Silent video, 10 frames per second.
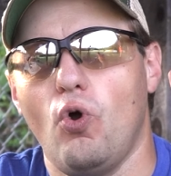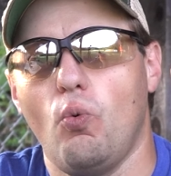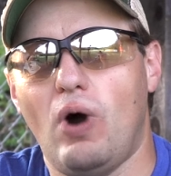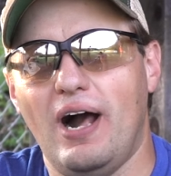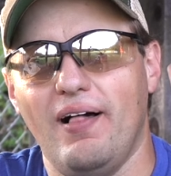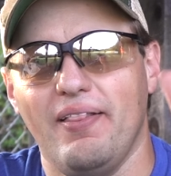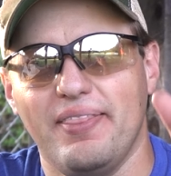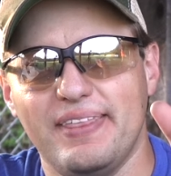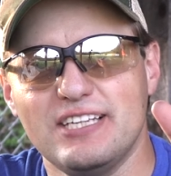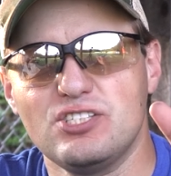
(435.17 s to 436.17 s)
While
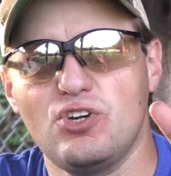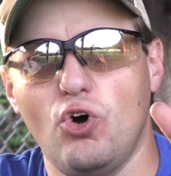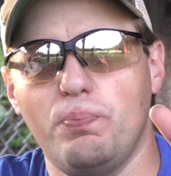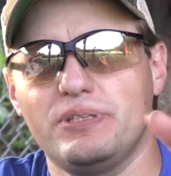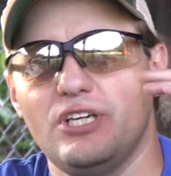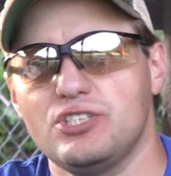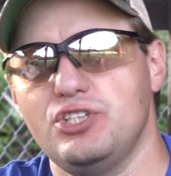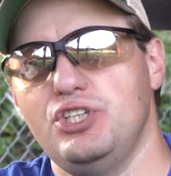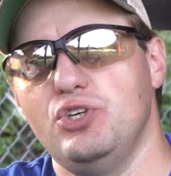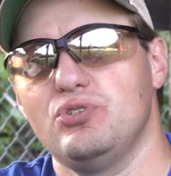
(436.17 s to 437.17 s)
this scope
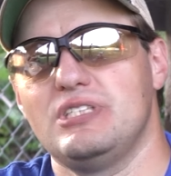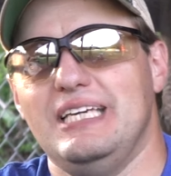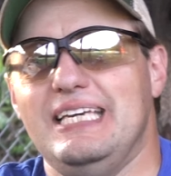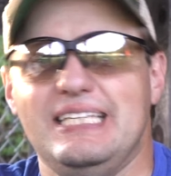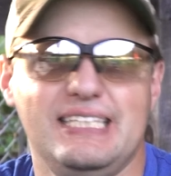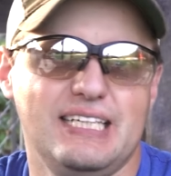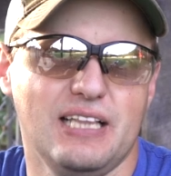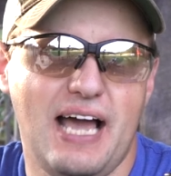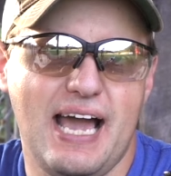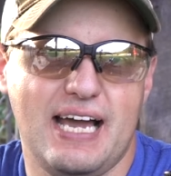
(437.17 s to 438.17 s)
doesn't use ED
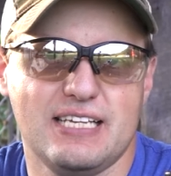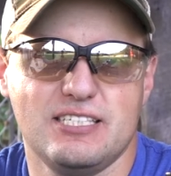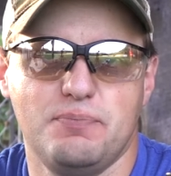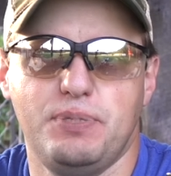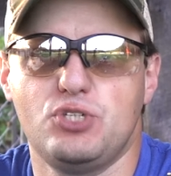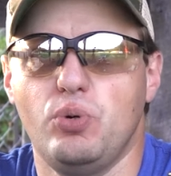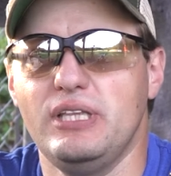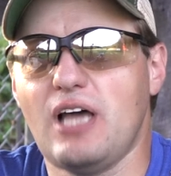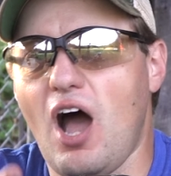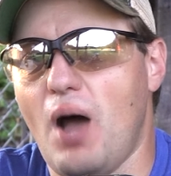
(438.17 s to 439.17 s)
glass,
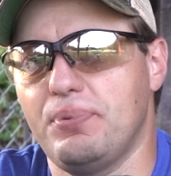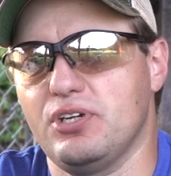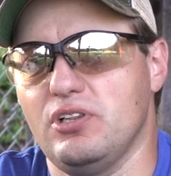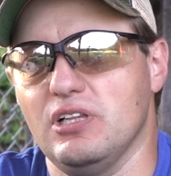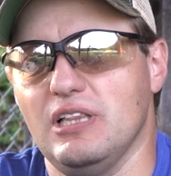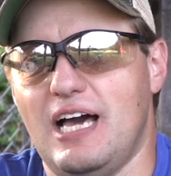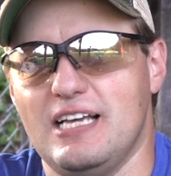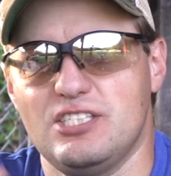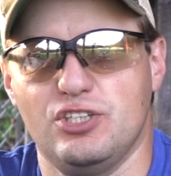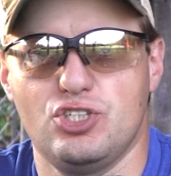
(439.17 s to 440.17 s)
between the optical
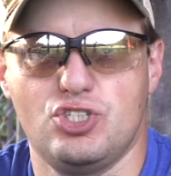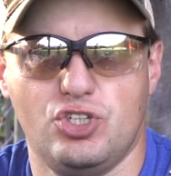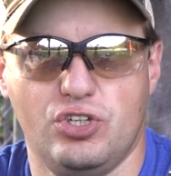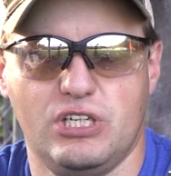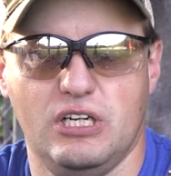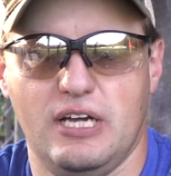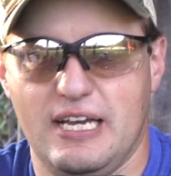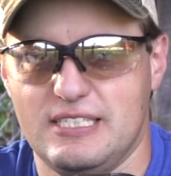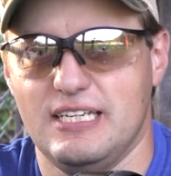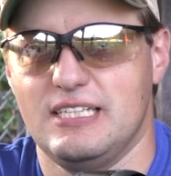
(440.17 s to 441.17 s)
glass and the Styrka
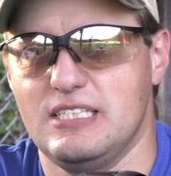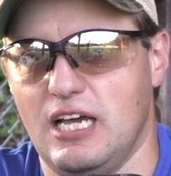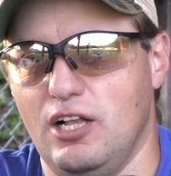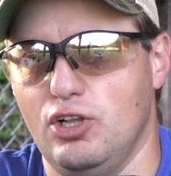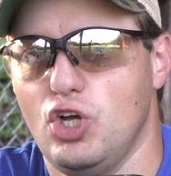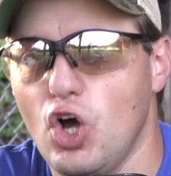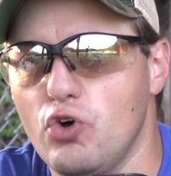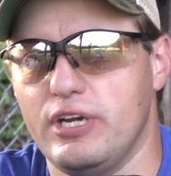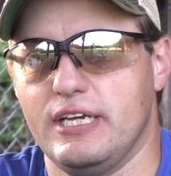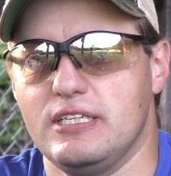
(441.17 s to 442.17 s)
SXL
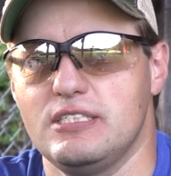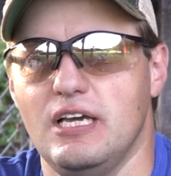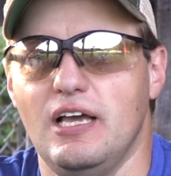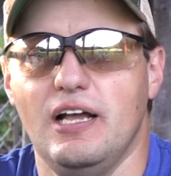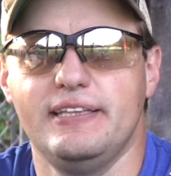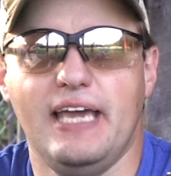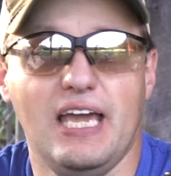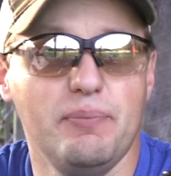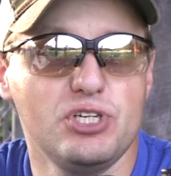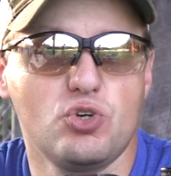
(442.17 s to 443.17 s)
coatings, the
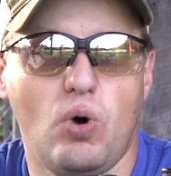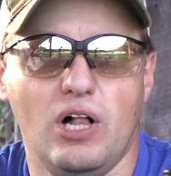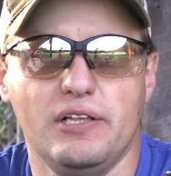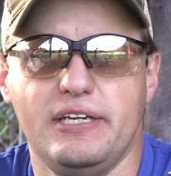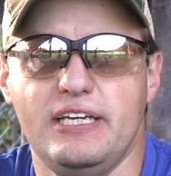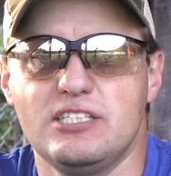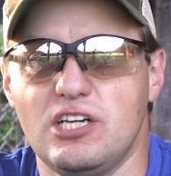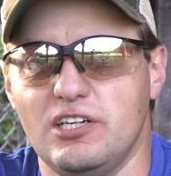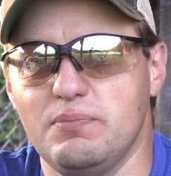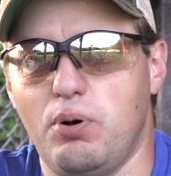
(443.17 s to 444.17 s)
image quality is
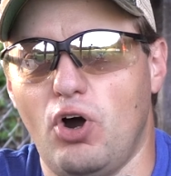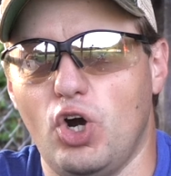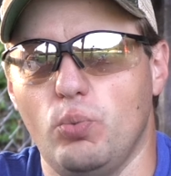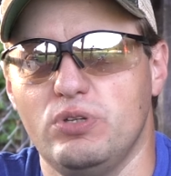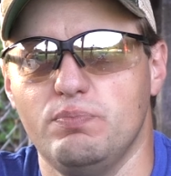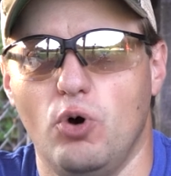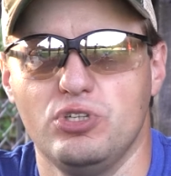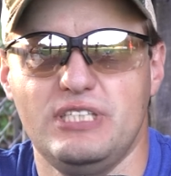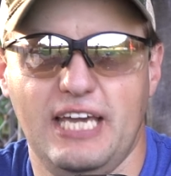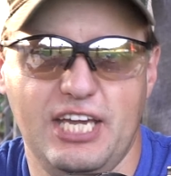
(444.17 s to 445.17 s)
on par with
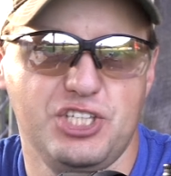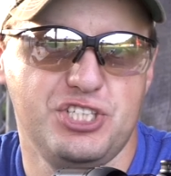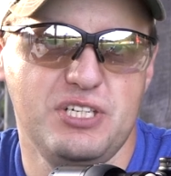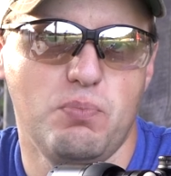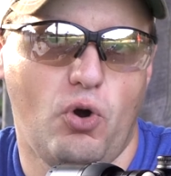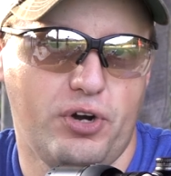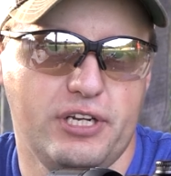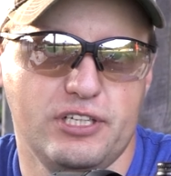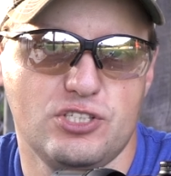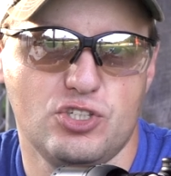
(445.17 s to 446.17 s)
most HD
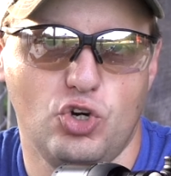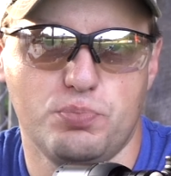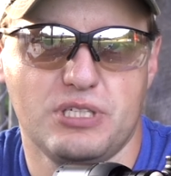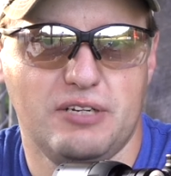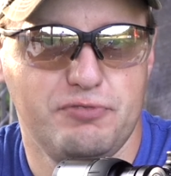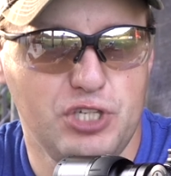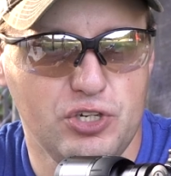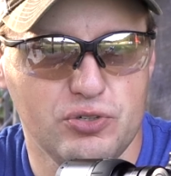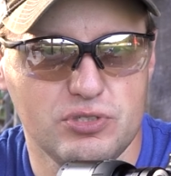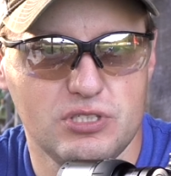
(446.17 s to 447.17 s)
marketed scopes I've
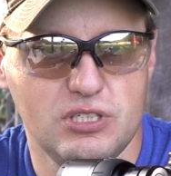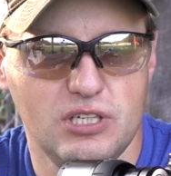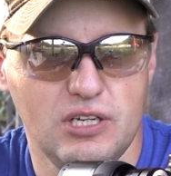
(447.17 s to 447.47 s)
used.